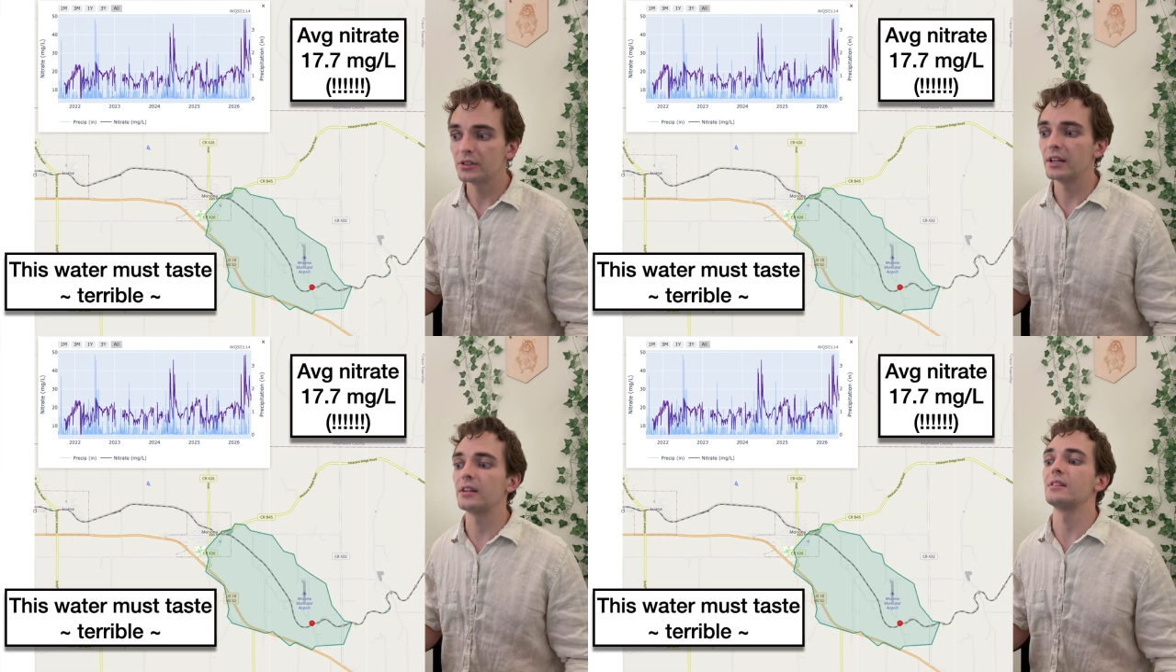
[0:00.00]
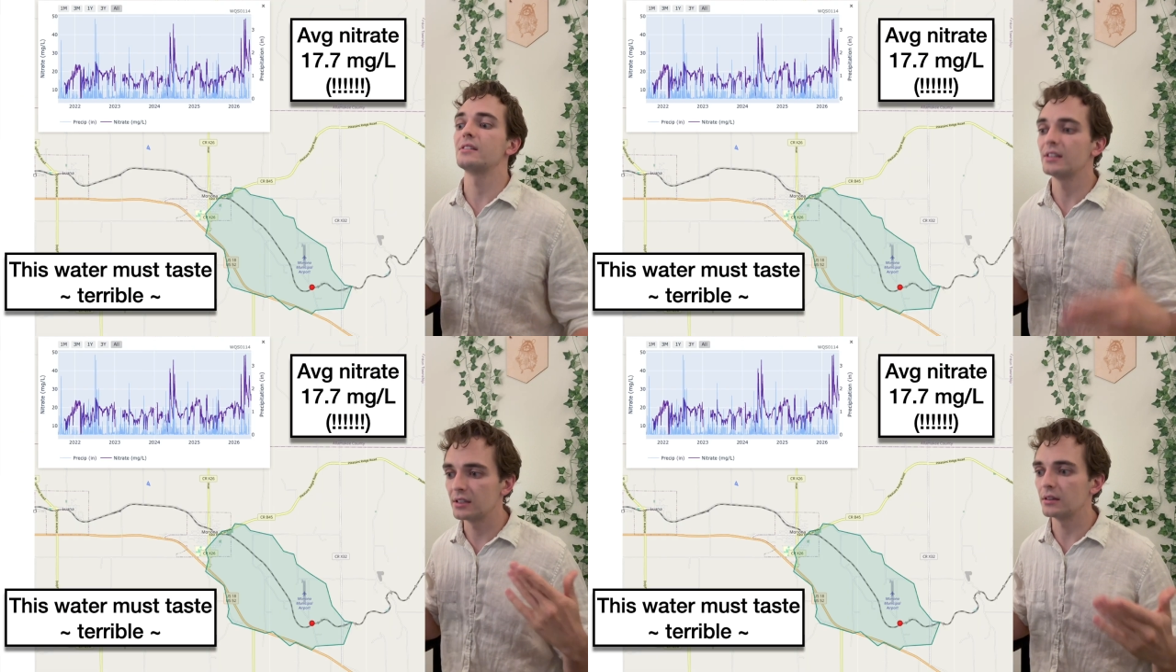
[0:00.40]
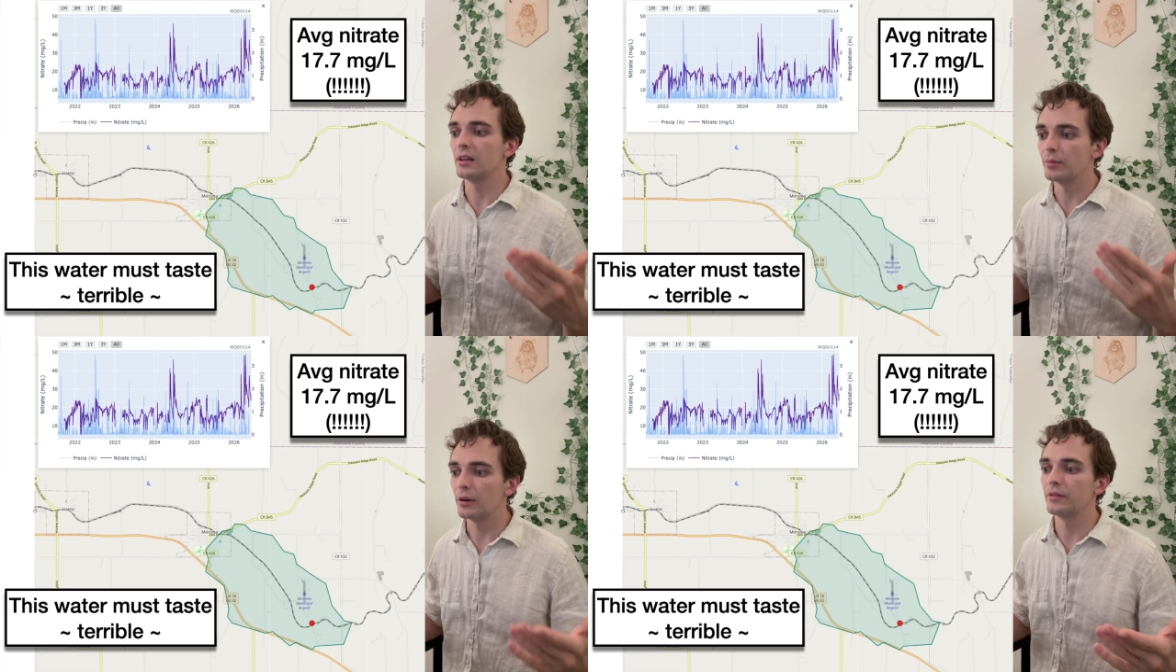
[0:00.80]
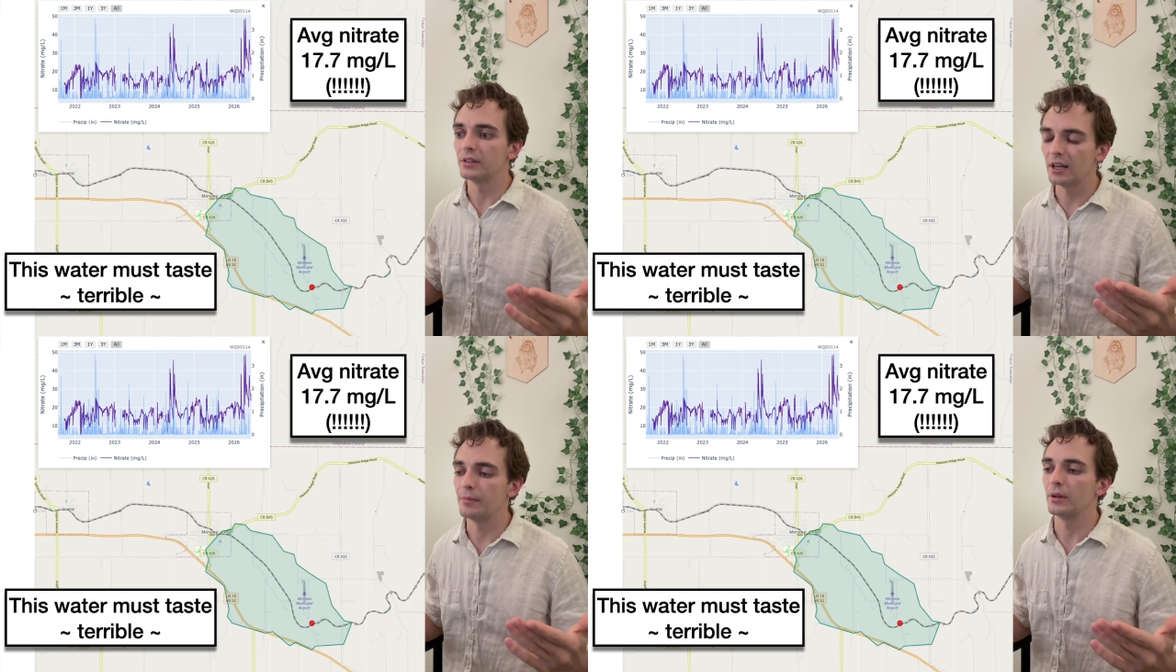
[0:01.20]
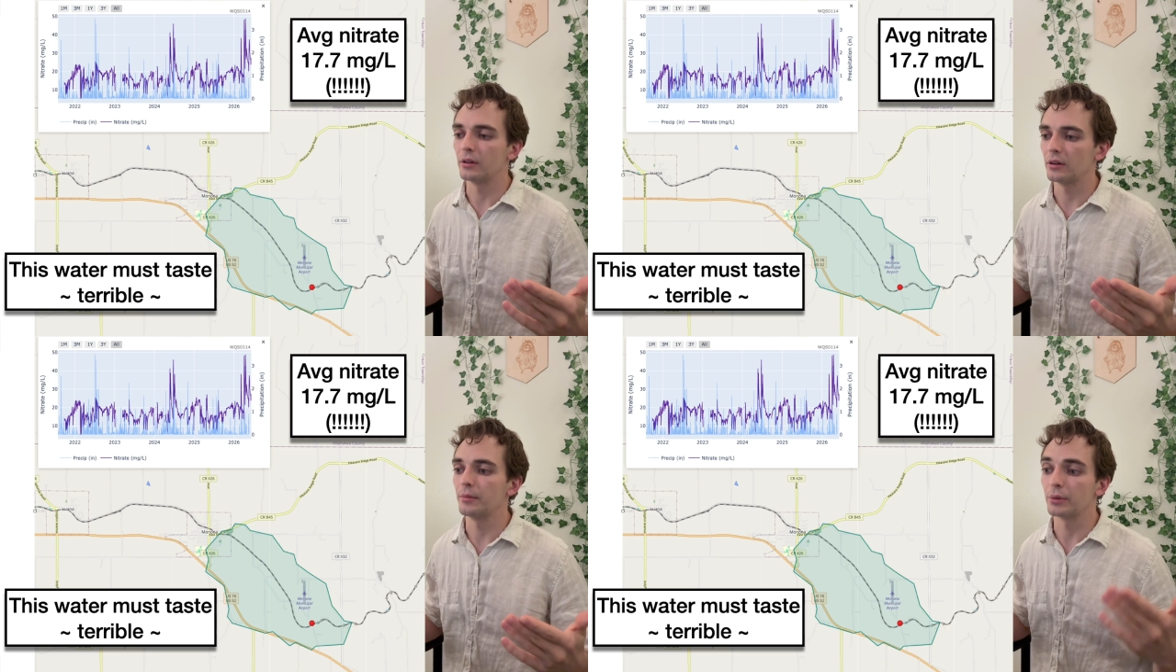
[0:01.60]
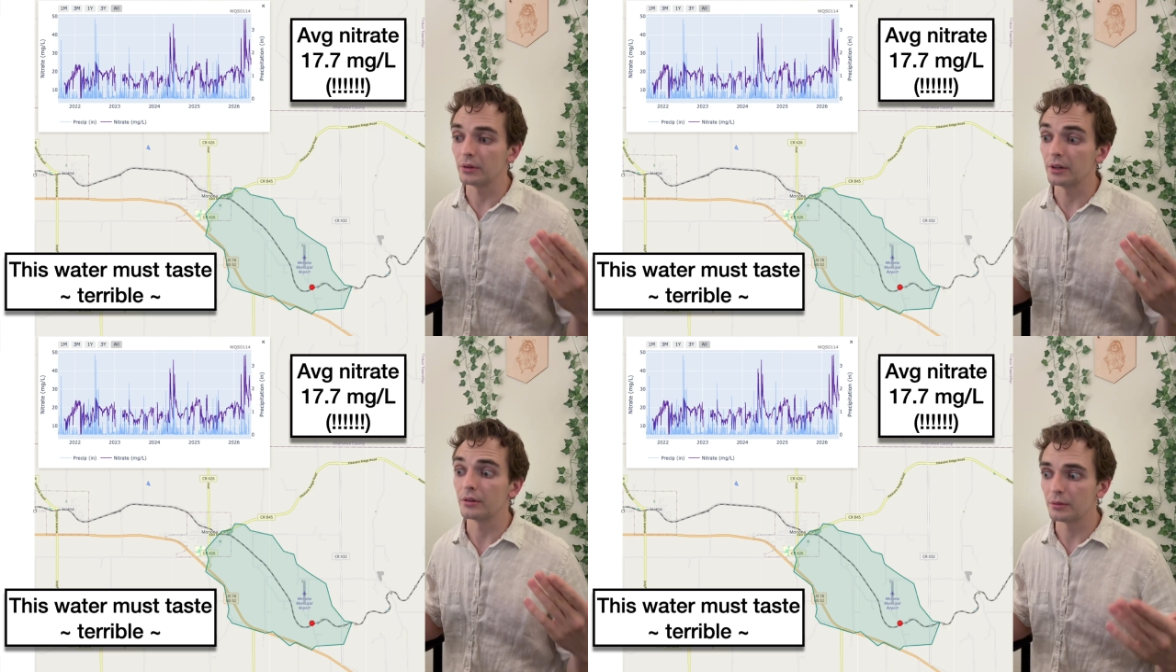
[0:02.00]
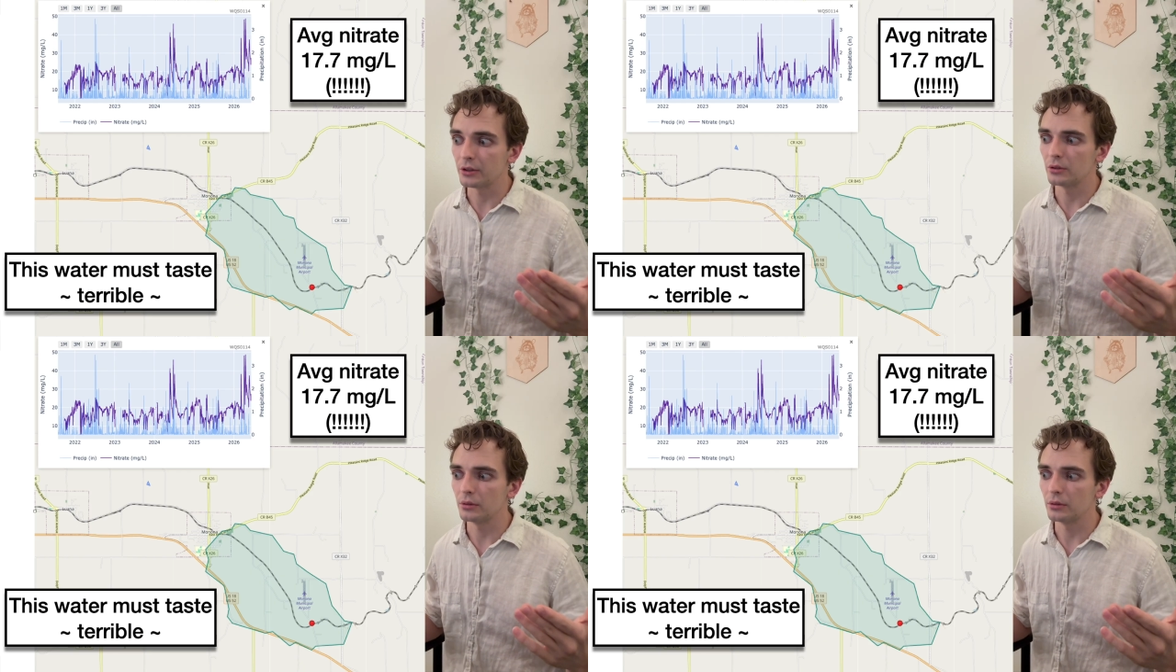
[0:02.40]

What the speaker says: others stay consistently above the 10 milligram per liter